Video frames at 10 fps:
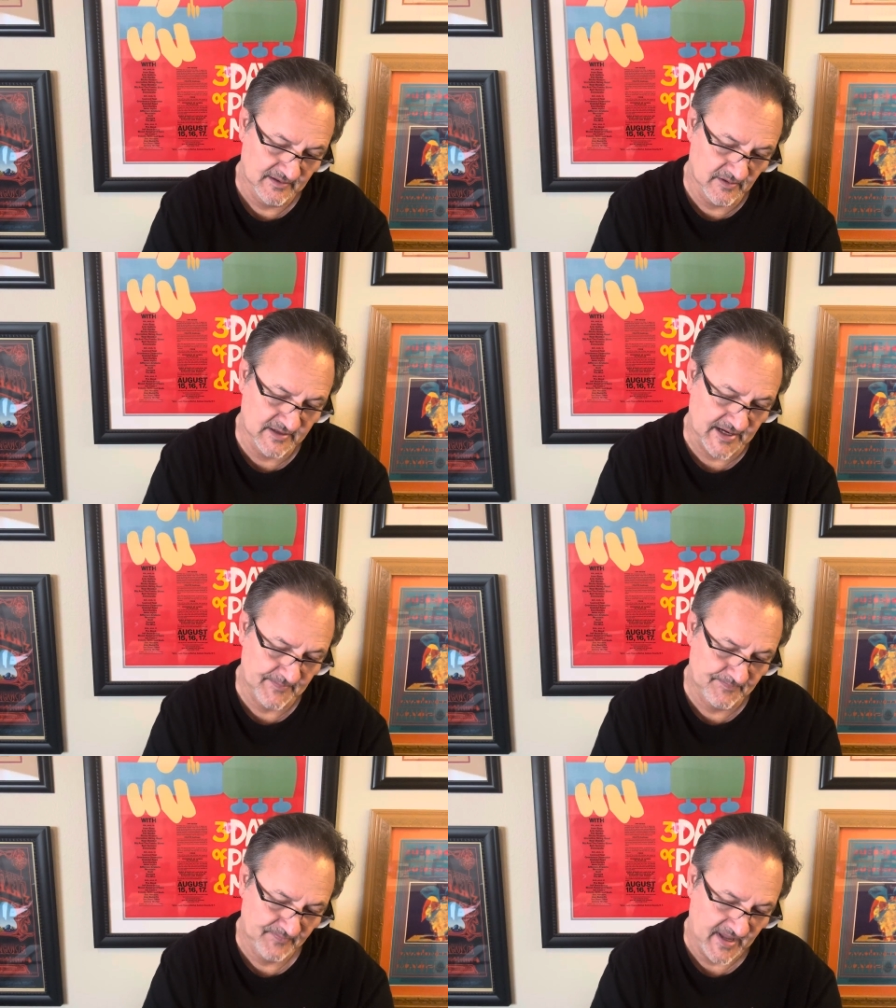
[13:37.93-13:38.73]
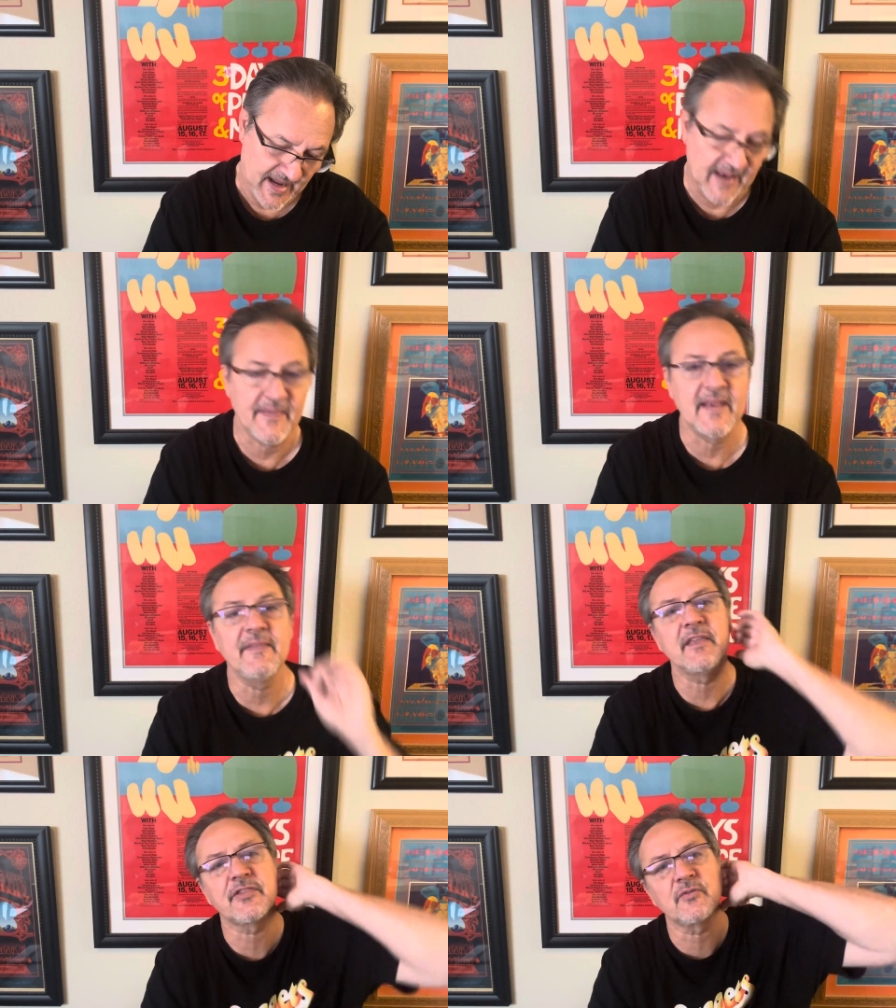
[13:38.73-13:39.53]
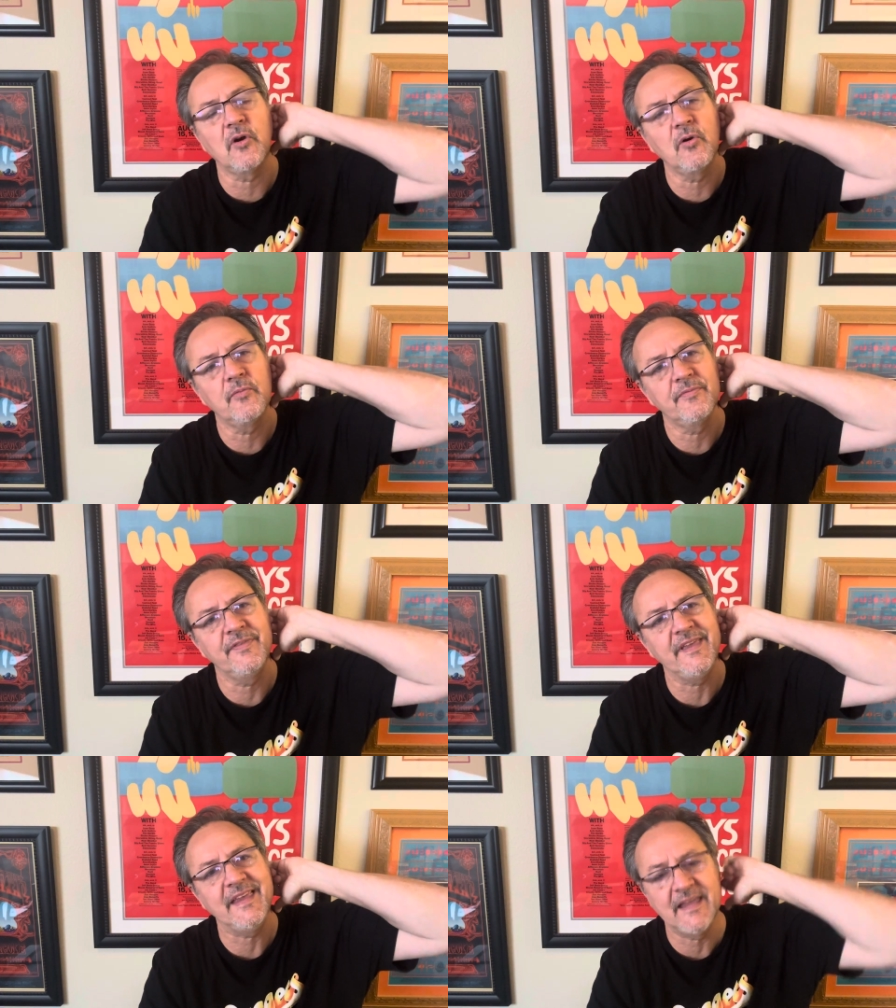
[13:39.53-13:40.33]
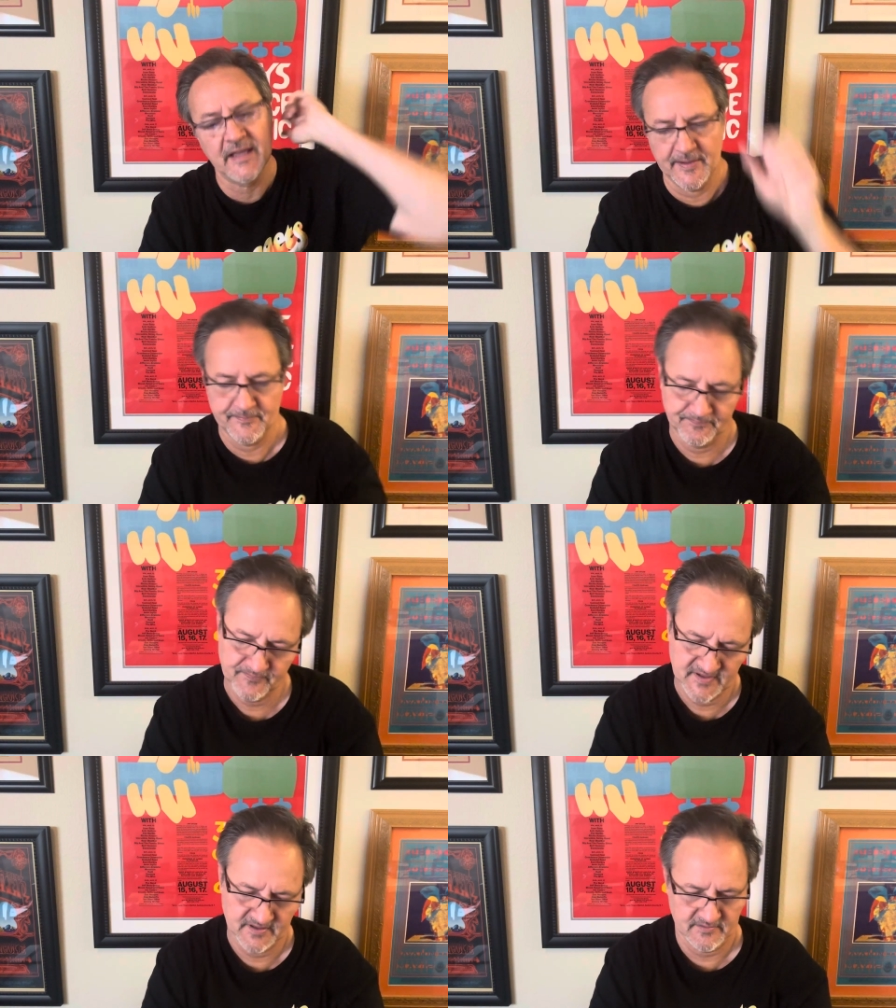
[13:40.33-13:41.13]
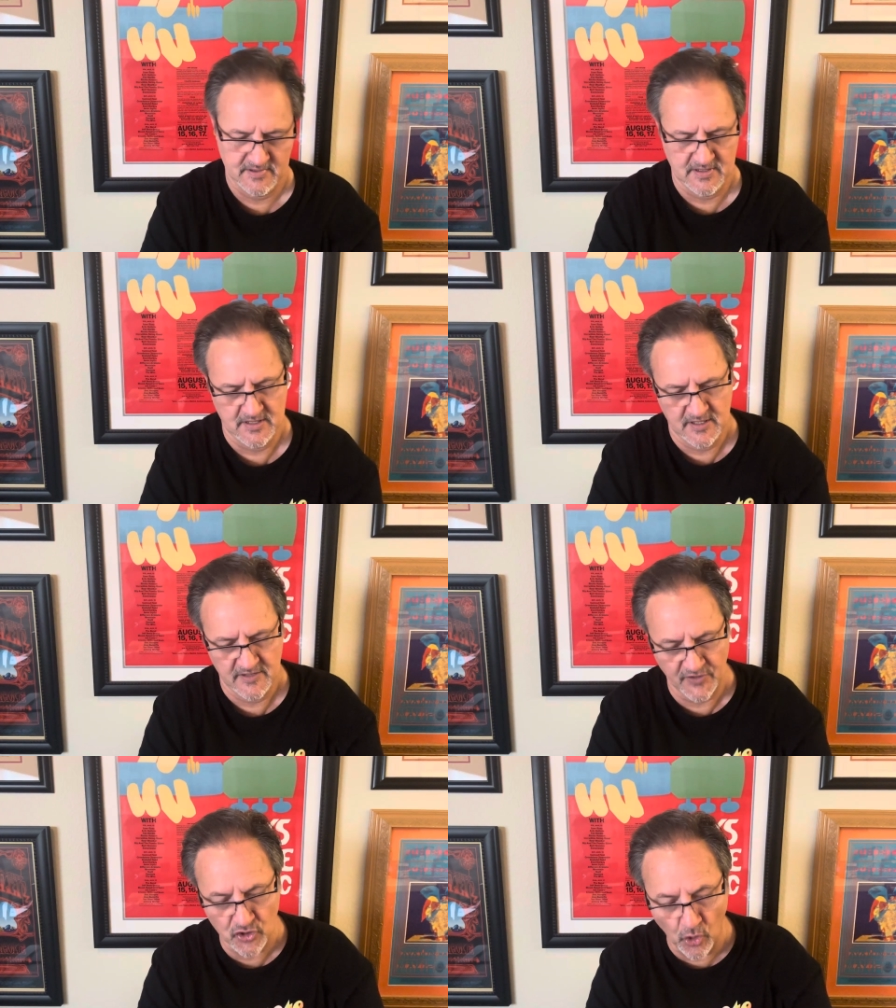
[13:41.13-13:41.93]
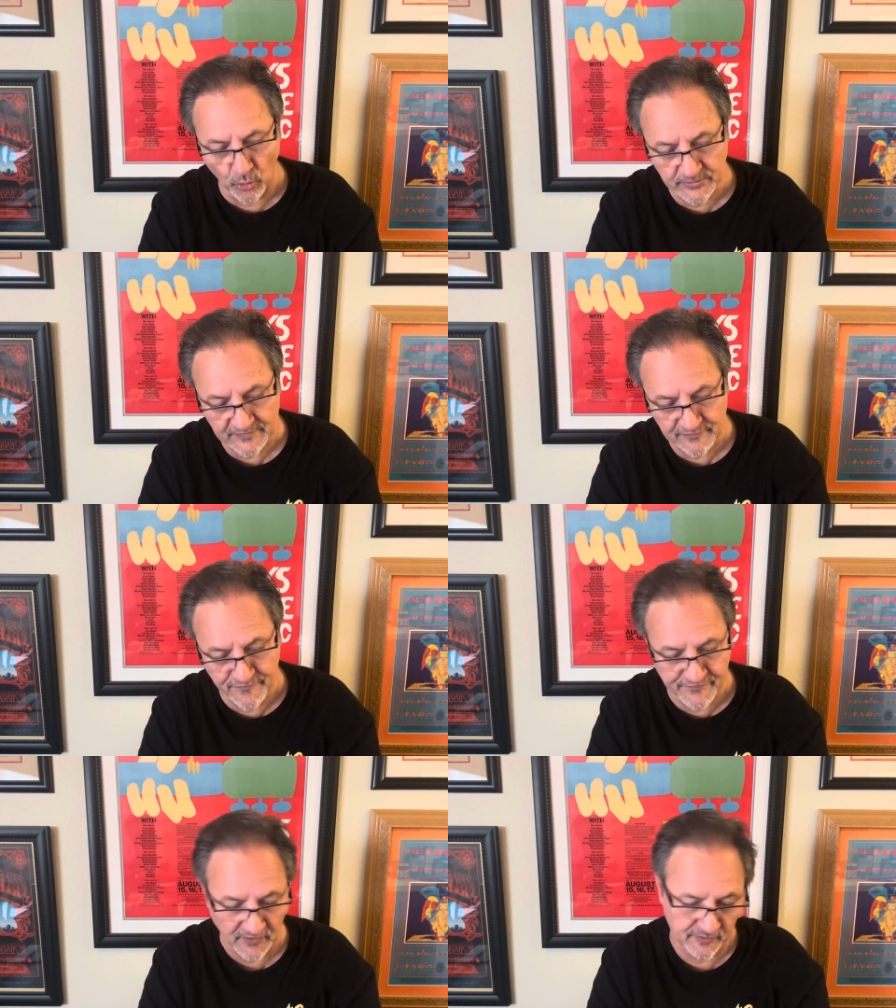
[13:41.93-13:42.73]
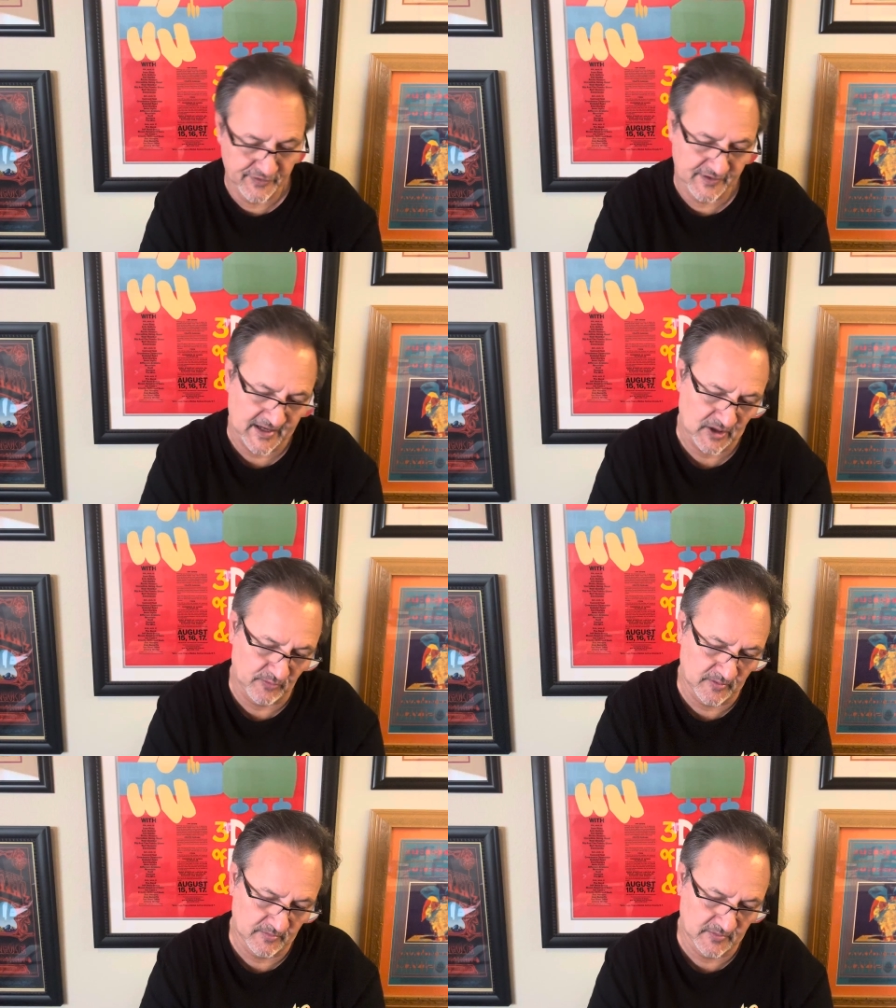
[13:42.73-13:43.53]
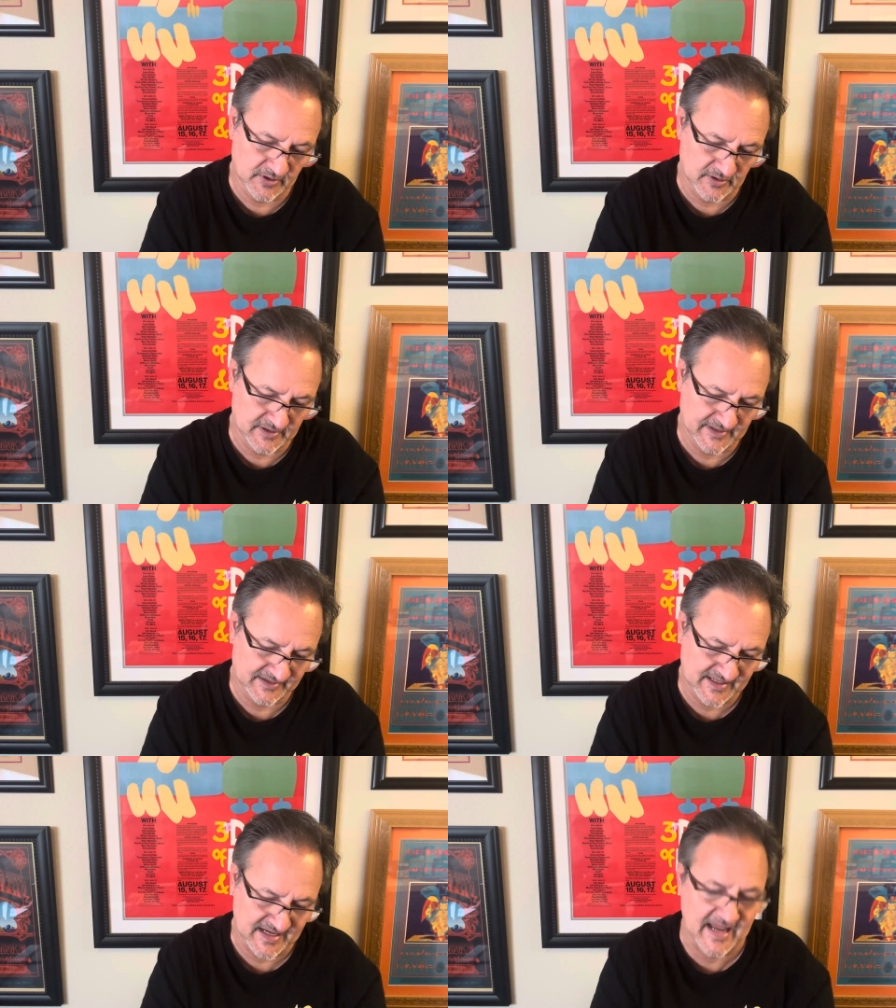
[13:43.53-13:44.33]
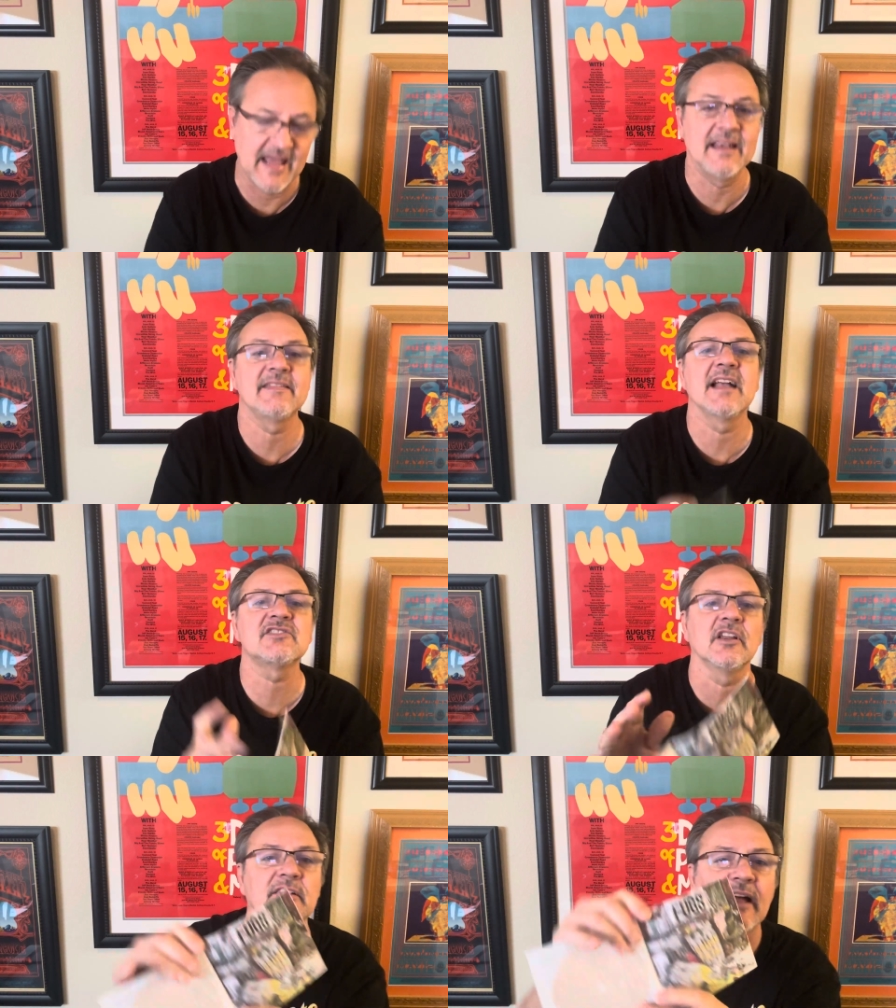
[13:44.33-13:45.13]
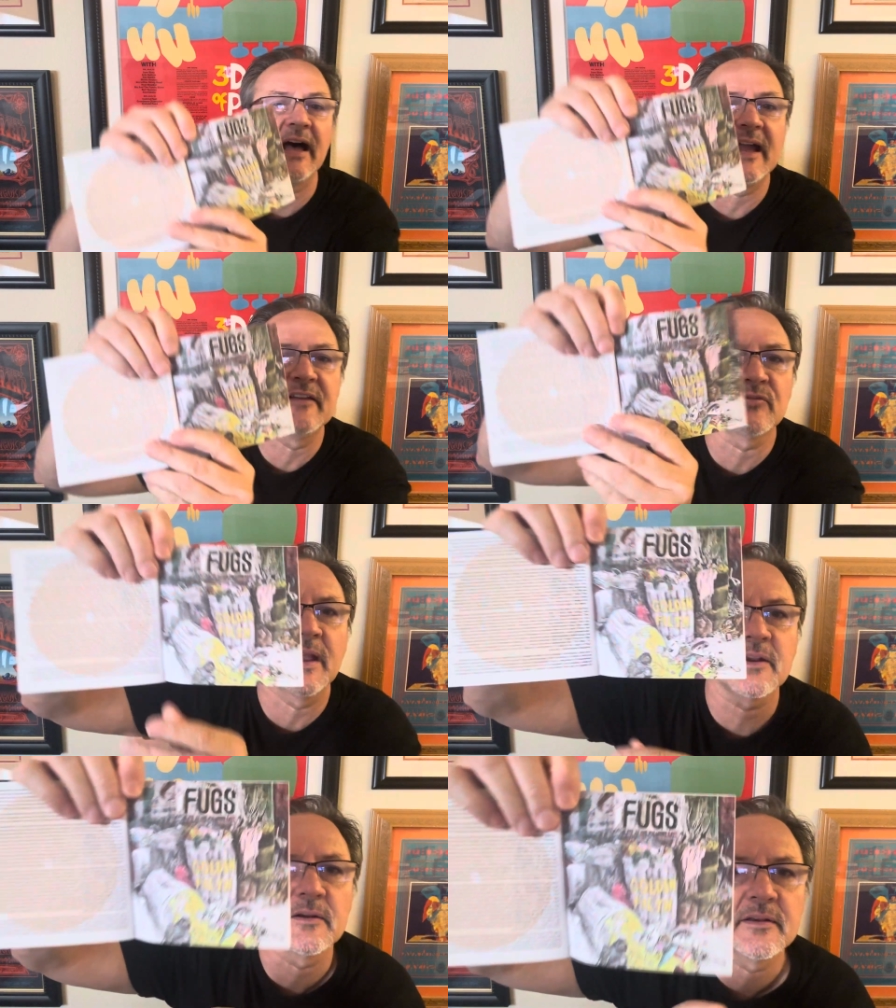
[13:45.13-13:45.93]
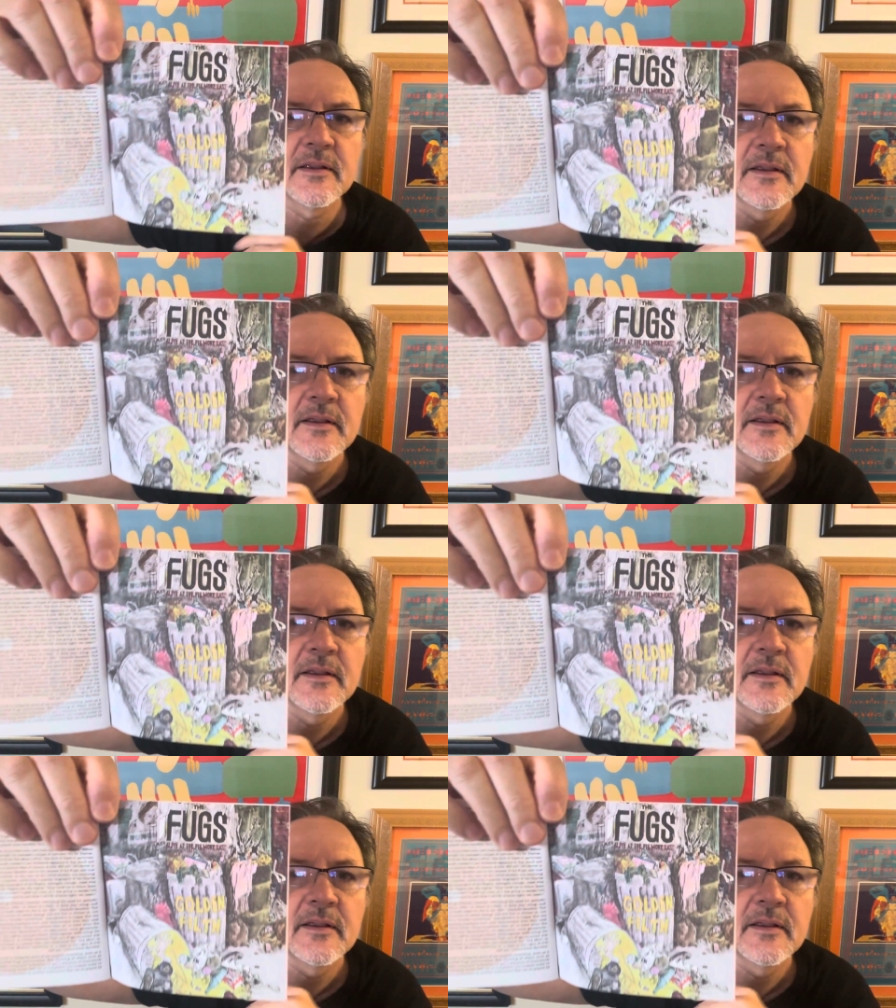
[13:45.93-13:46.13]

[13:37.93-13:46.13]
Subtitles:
Okay, and then they throw the Golden Filth album on at the end. That's a live record.